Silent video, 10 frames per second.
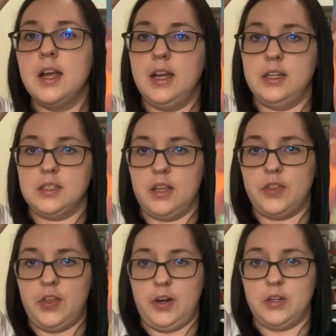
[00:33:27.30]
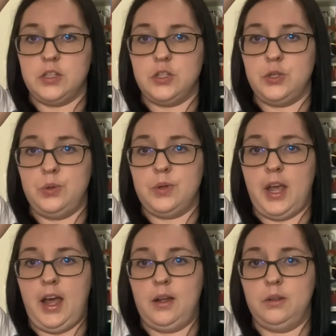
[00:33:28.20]
And it's a thirty-two
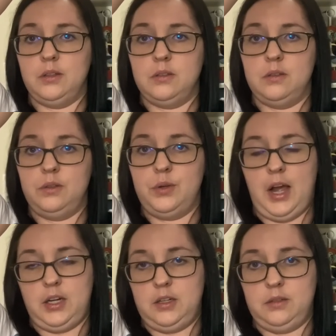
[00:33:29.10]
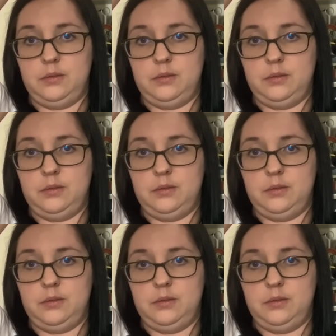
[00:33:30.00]
count Lugana.